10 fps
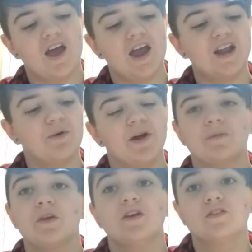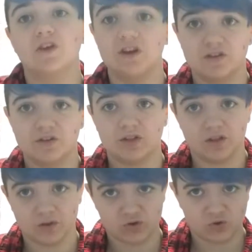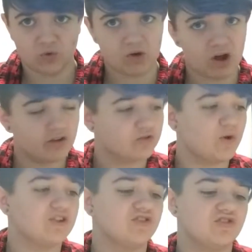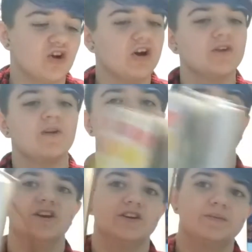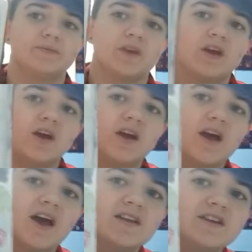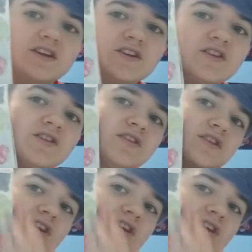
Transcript: Anyway, so here's the color swatching chart right here. And then,